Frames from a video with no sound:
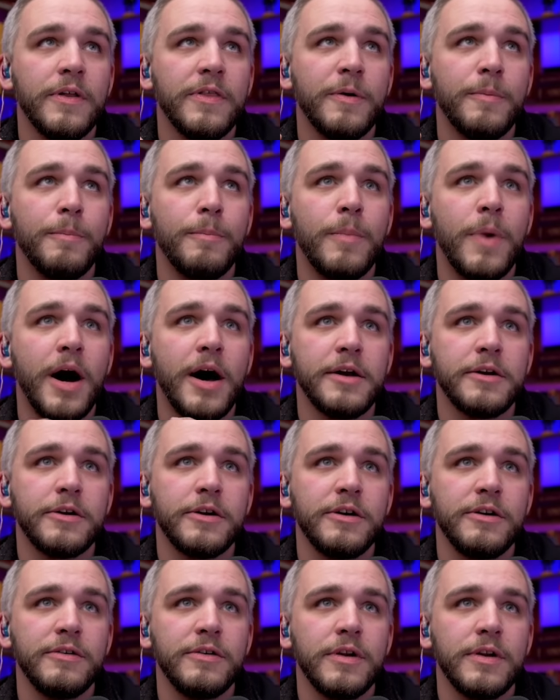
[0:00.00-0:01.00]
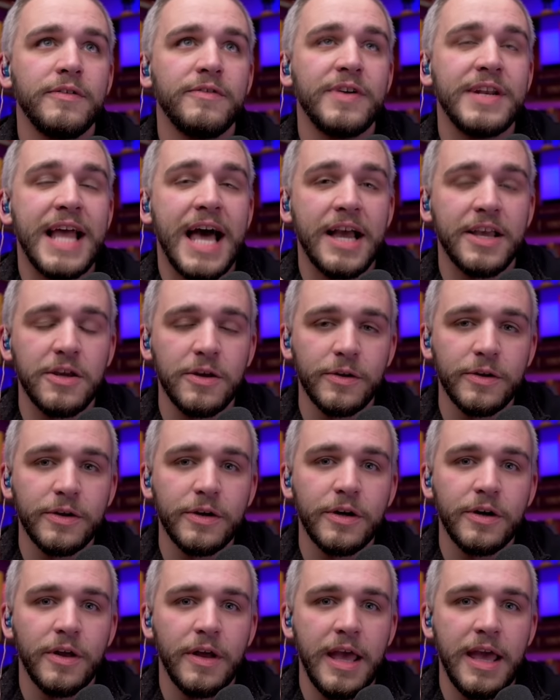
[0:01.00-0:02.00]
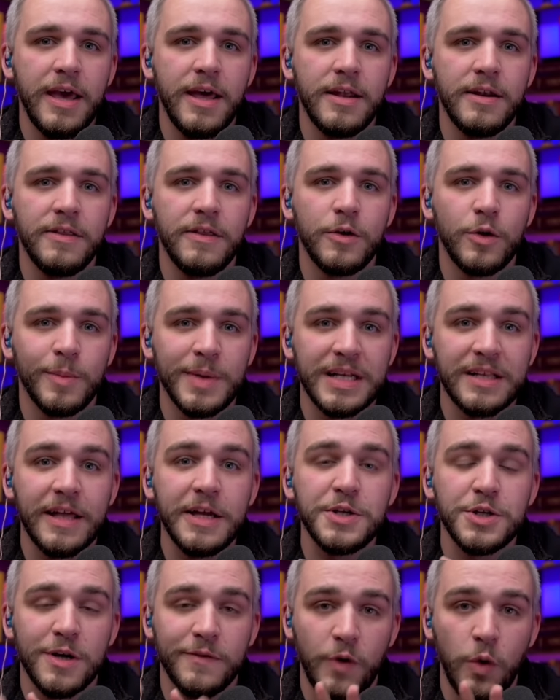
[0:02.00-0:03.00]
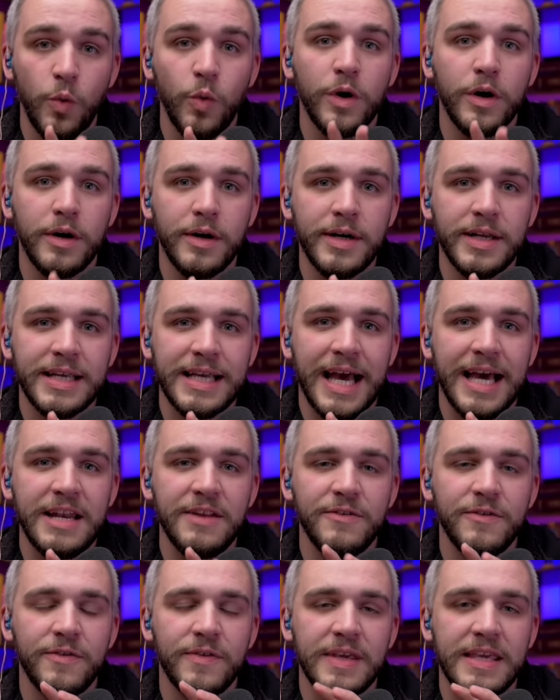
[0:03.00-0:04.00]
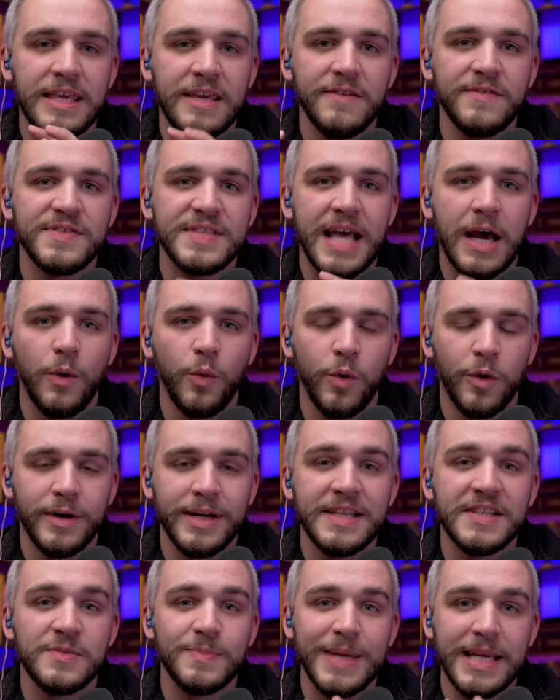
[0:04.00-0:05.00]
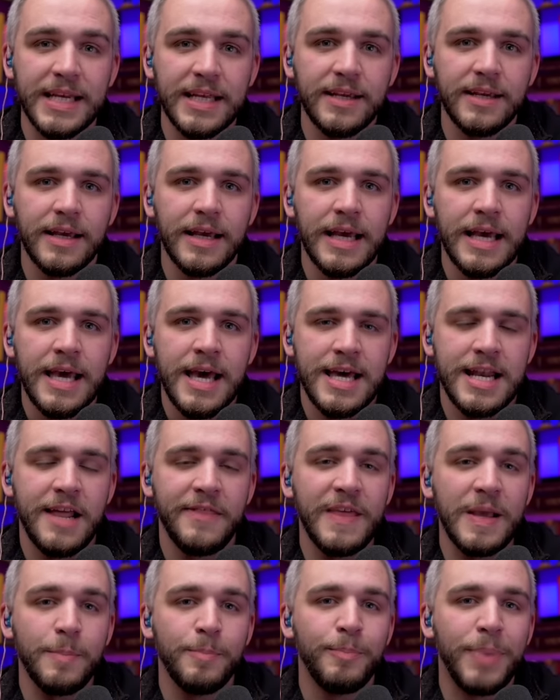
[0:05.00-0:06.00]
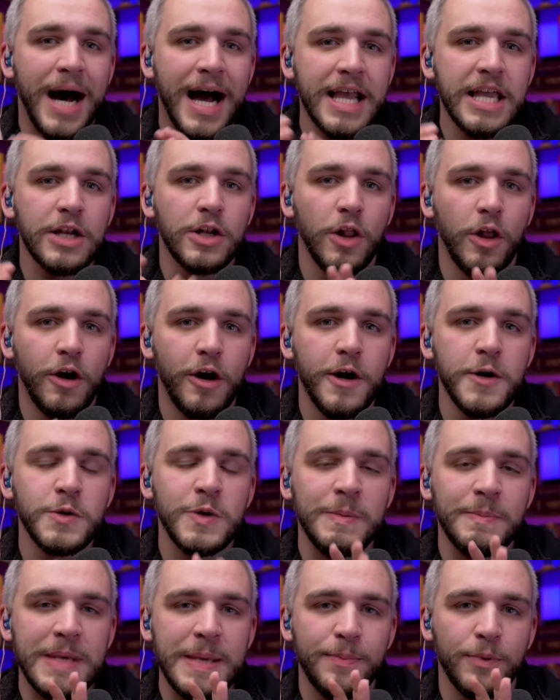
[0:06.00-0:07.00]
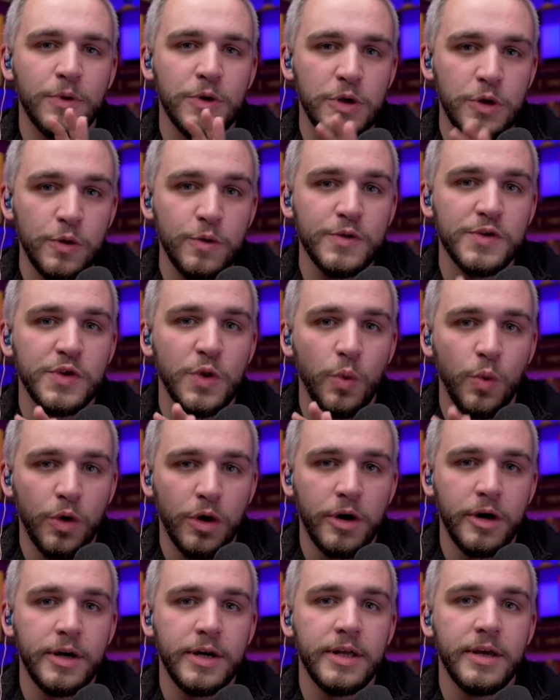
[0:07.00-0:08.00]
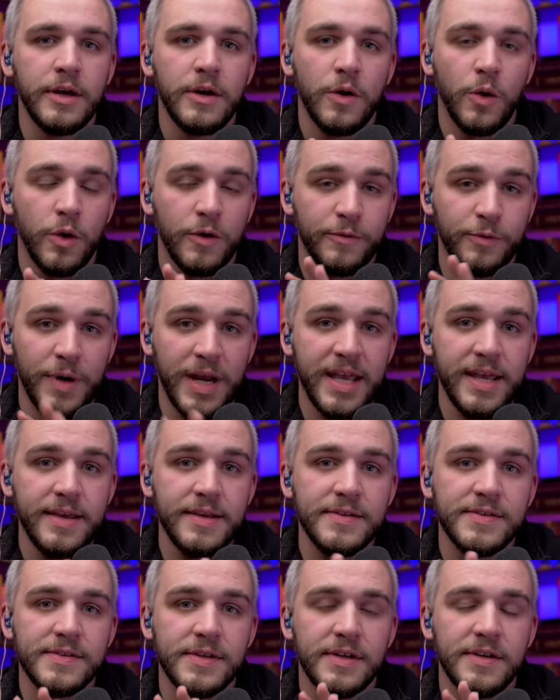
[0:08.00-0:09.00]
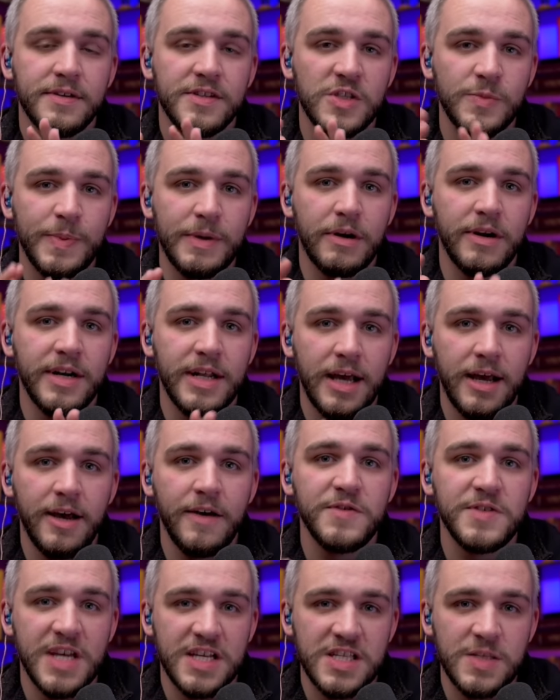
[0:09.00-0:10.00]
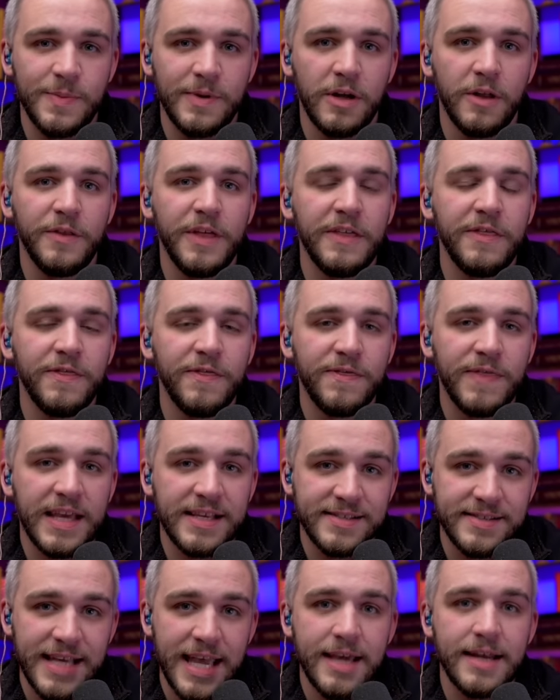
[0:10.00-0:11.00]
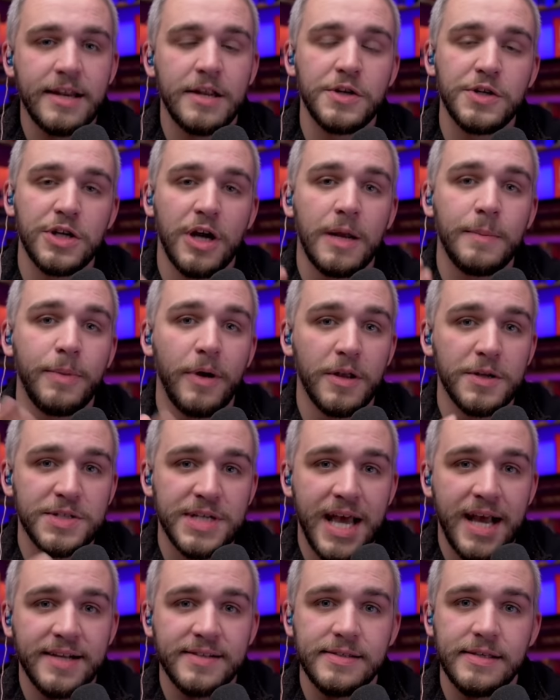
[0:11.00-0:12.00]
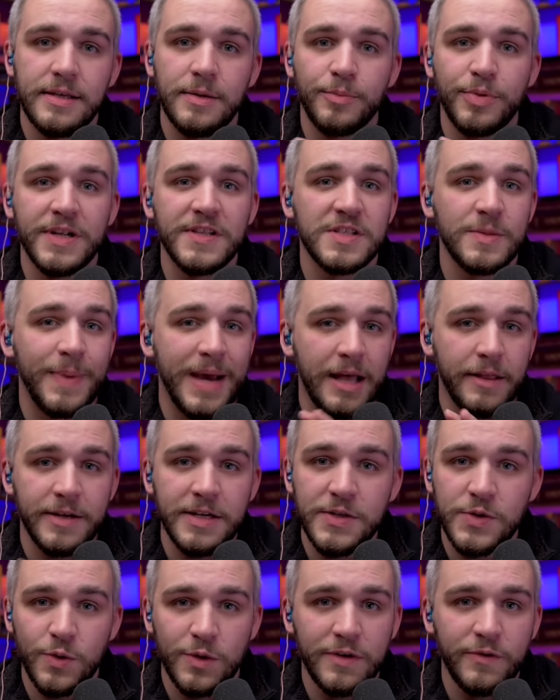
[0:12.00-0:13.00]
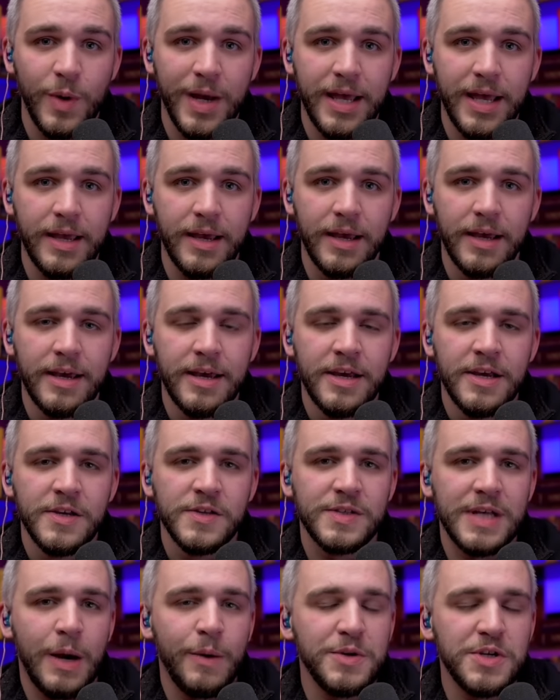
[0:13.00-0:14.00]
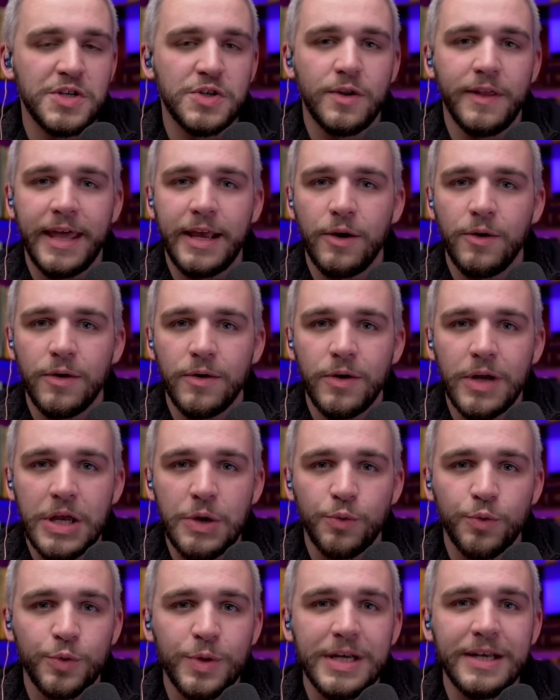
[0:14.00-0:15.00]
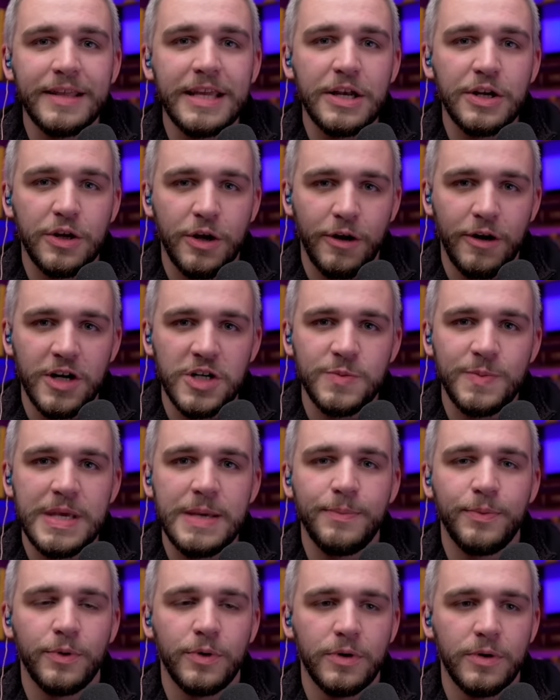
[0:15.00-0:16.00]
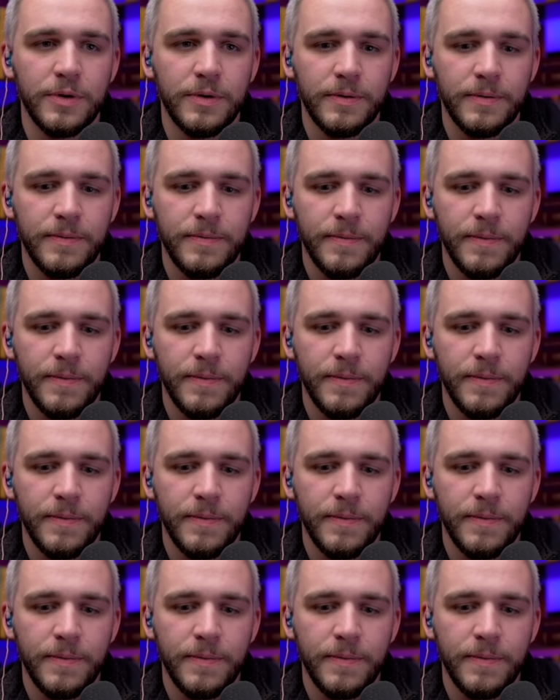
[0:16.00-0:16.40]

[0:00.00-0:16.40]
modern vernacular and the nomenclature of a word kind of gives that word its meaning. And I think by and large, when people use the word or phrase spirit of Jezebel, they say it in a John Paul Jackson principality sort of way. So I would just really encourage people. Way.